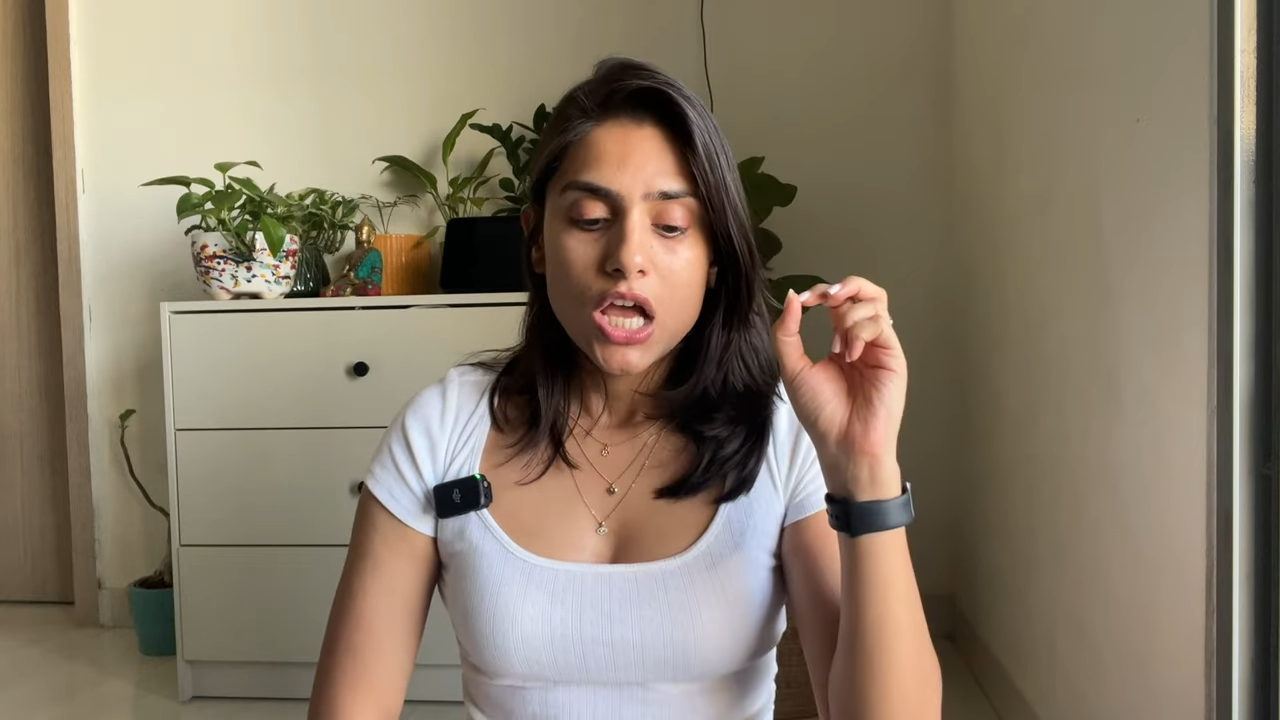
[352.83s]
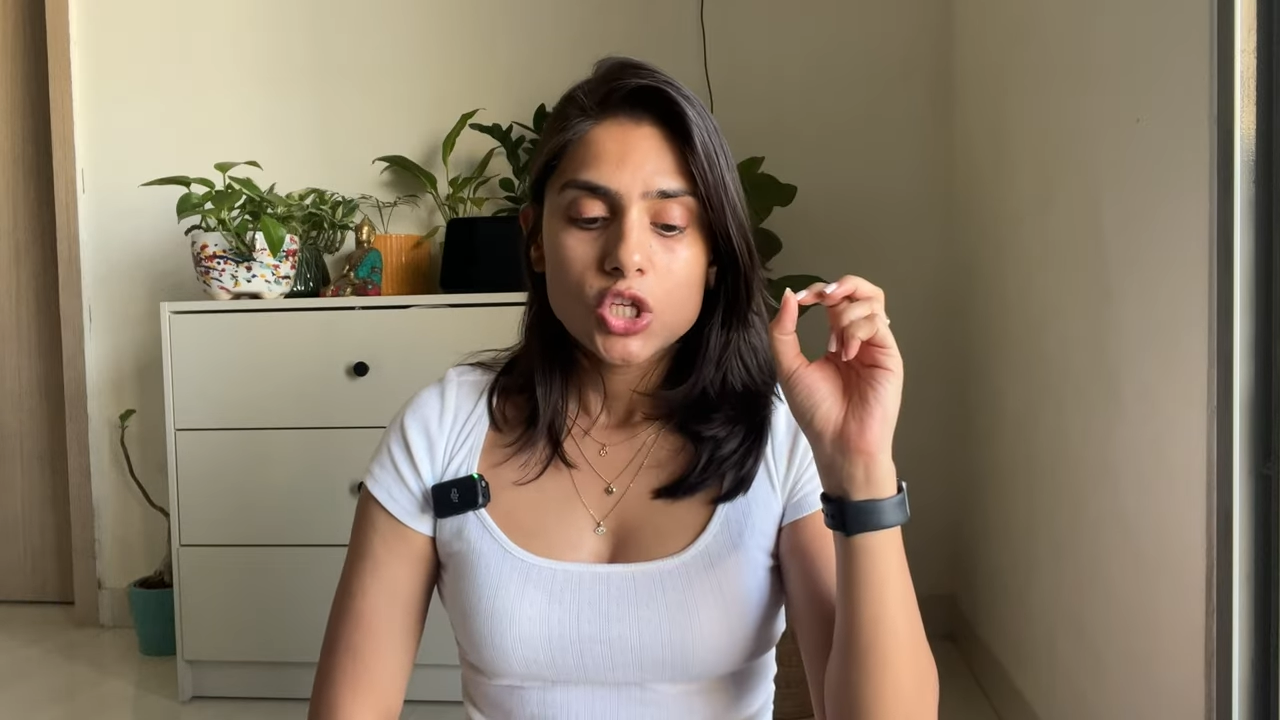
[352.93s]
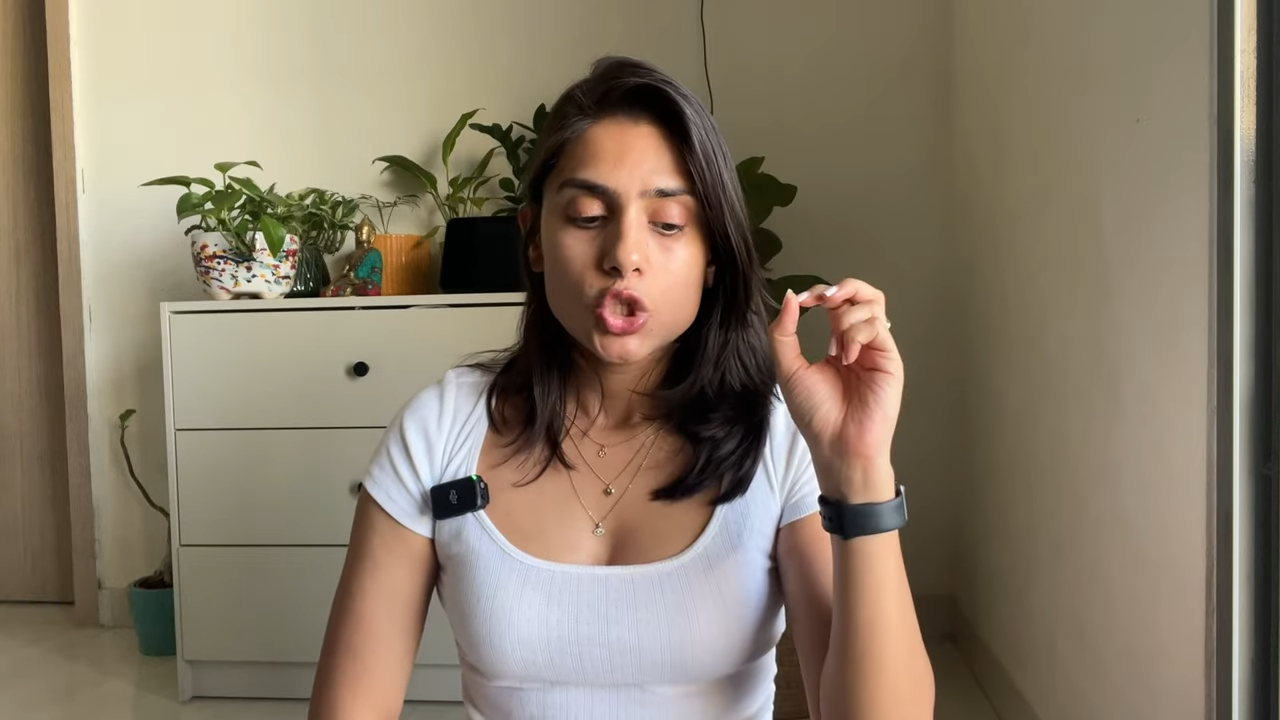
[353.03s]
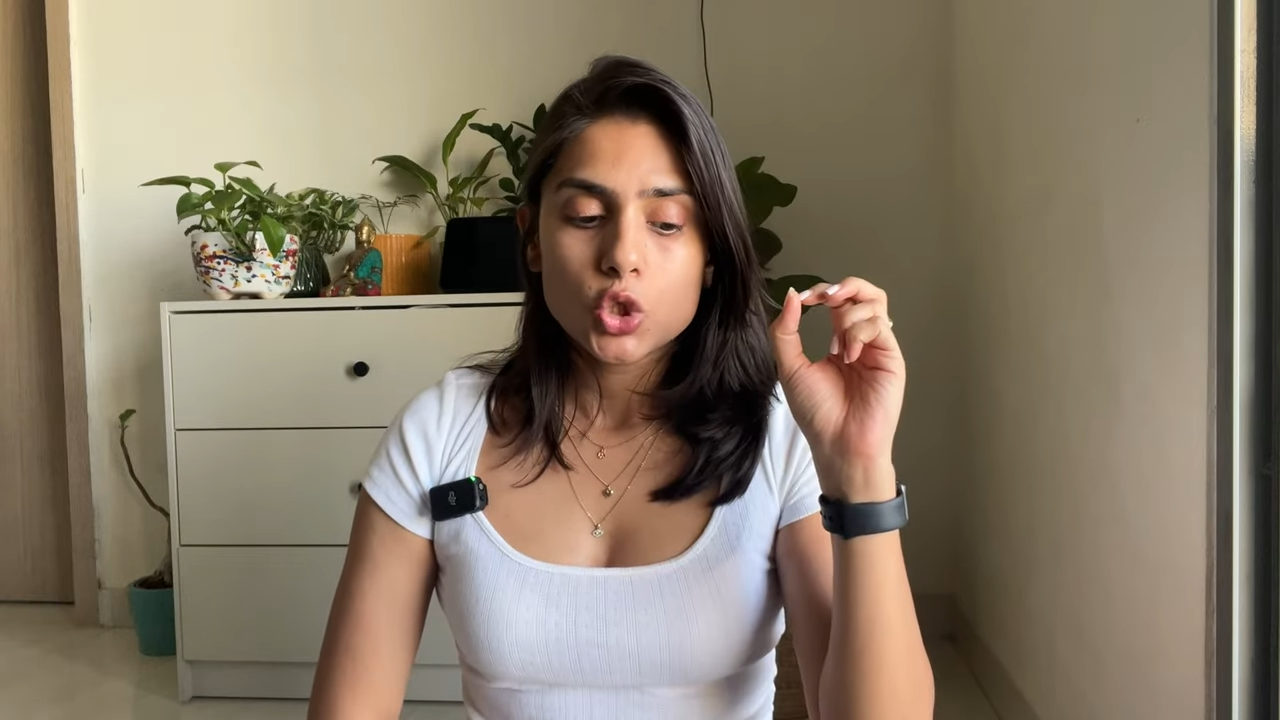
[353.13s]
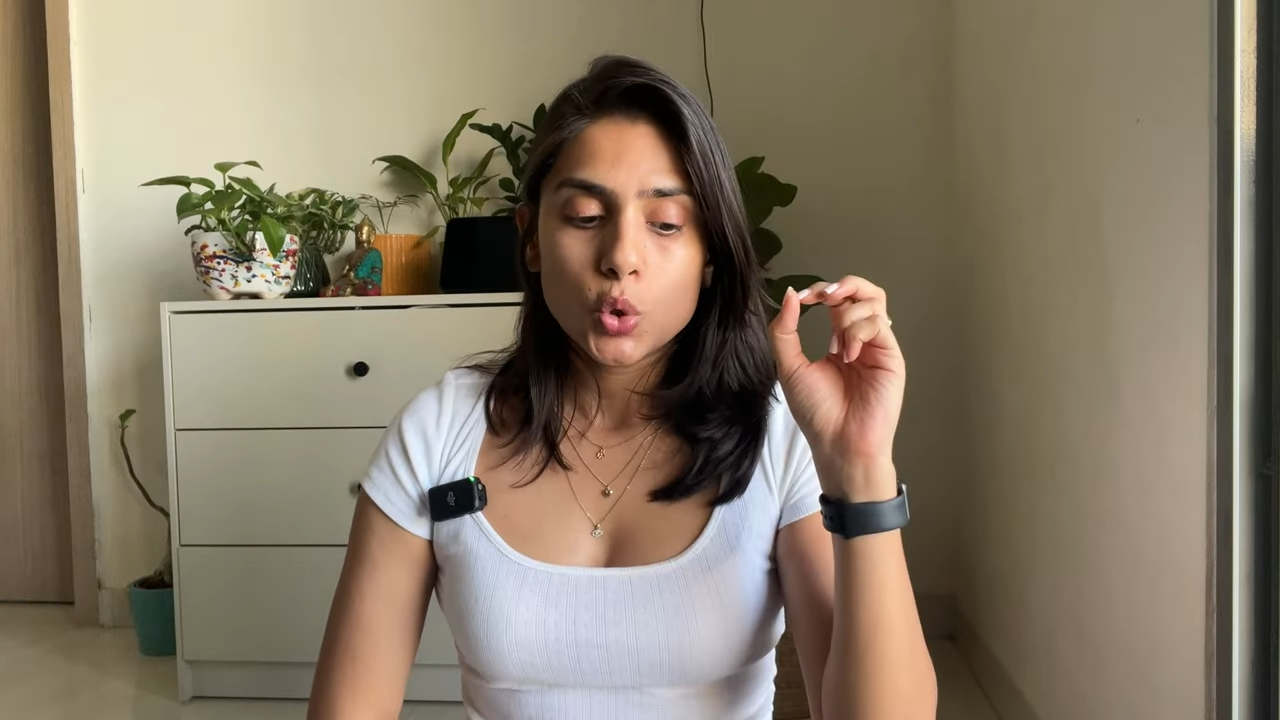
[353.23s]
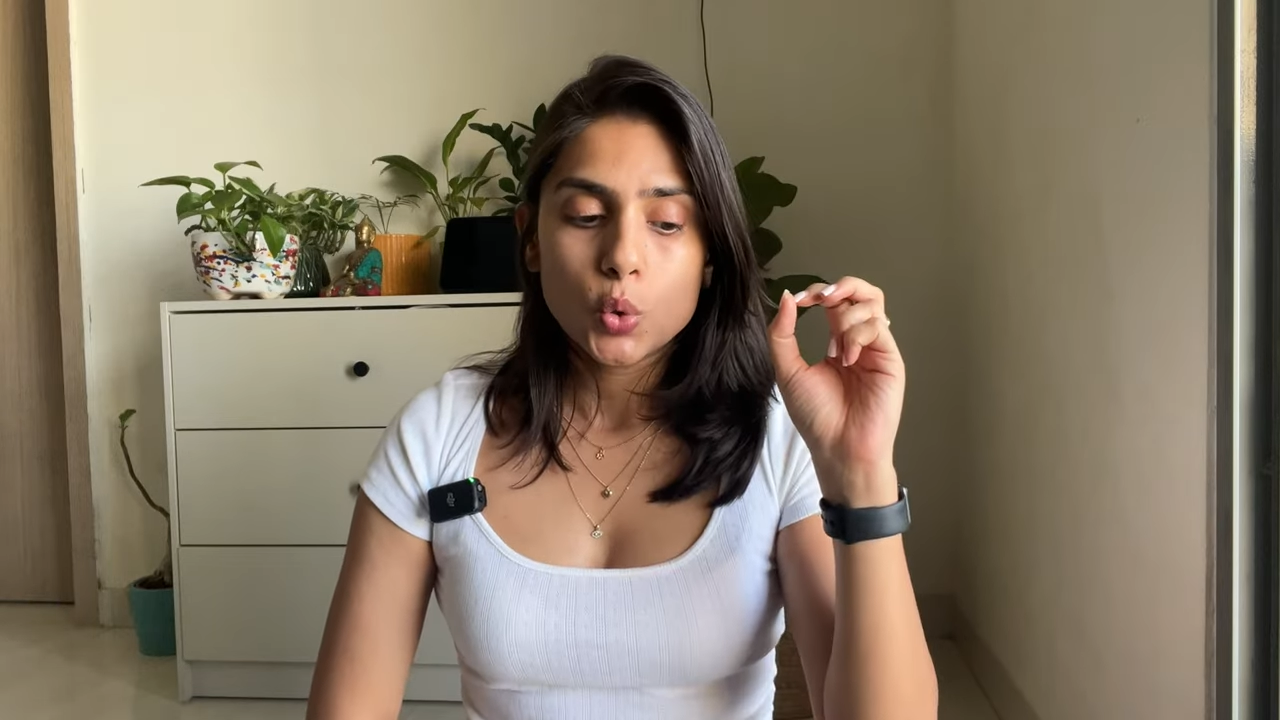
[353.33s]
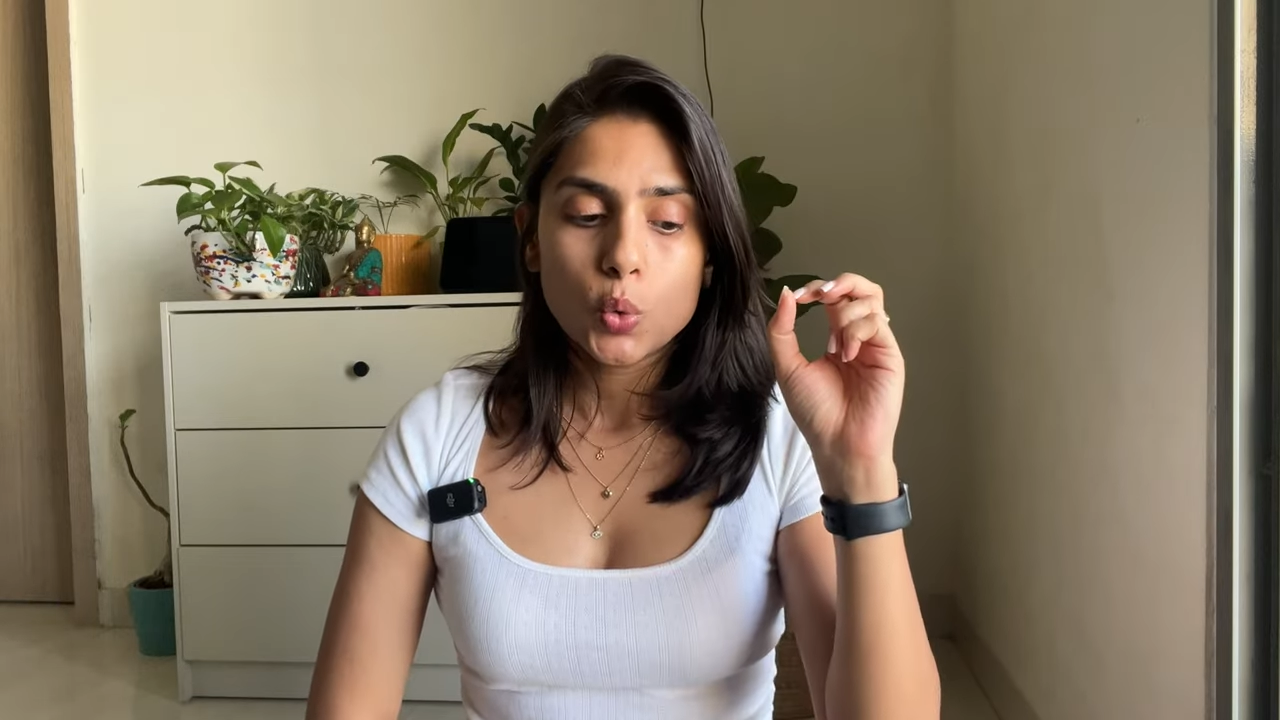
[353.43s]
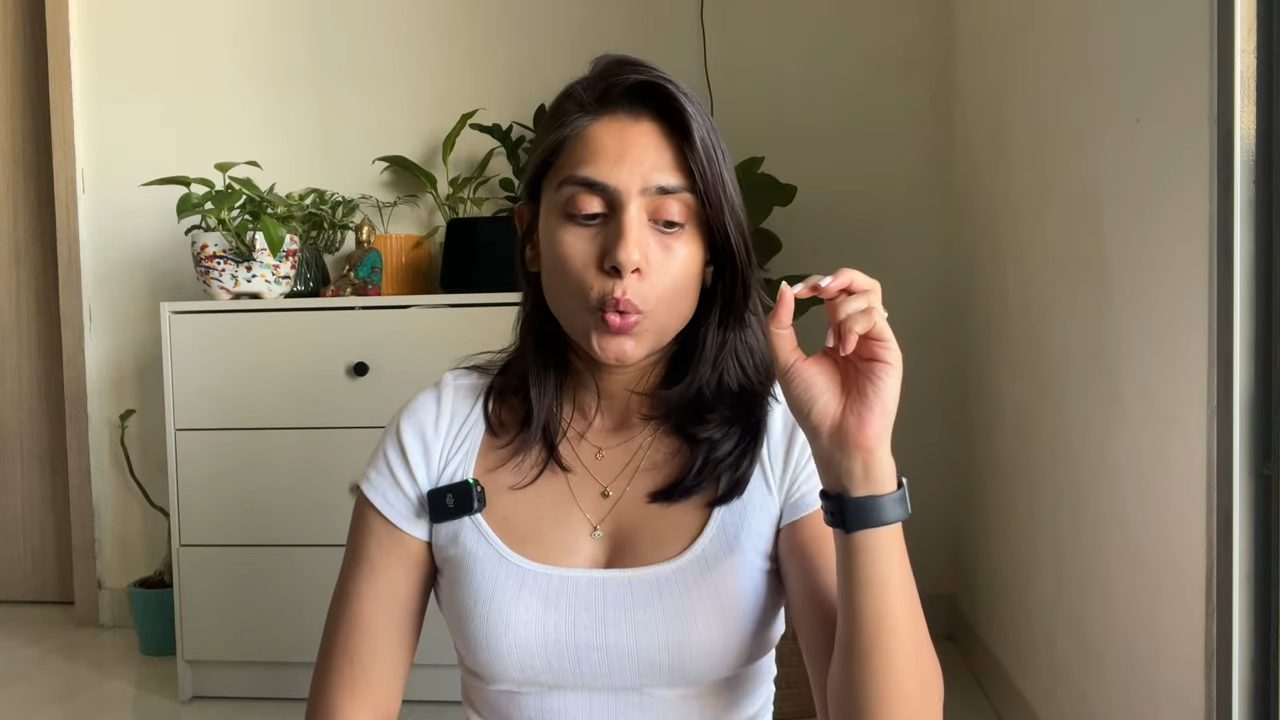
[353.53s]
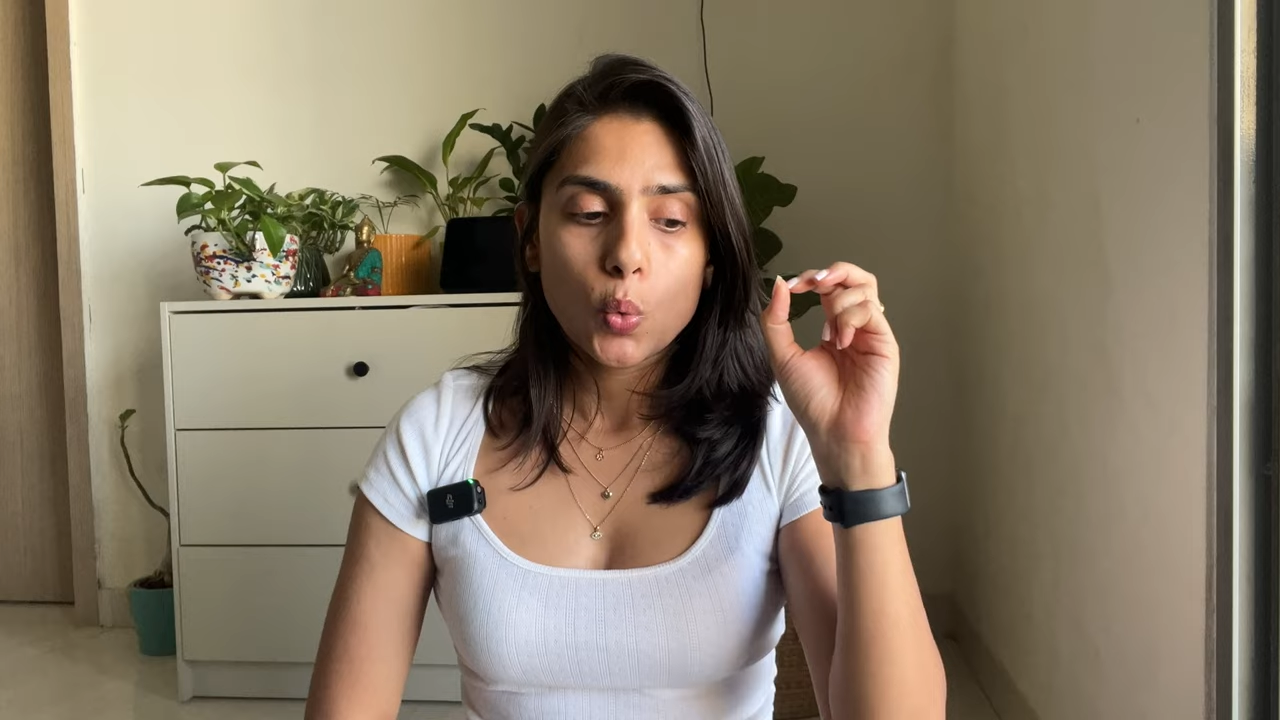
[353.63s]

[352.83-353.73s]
So